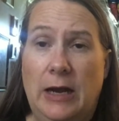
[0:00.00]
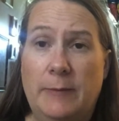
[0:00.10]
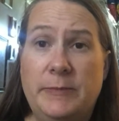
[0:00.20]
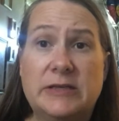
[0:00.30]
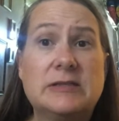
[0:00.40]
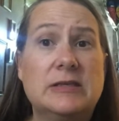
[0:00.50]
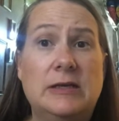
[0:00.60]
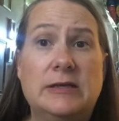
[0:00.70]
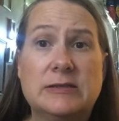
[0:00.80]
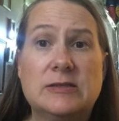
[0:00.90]
um, mix the
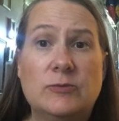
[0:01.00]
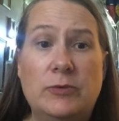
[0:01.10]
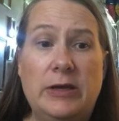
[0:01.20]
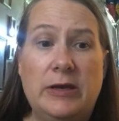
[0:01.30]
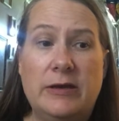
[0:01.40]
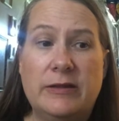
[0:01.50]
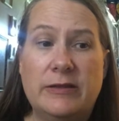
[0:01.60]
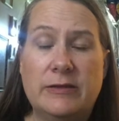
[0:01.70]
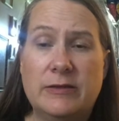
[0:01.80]
nuts with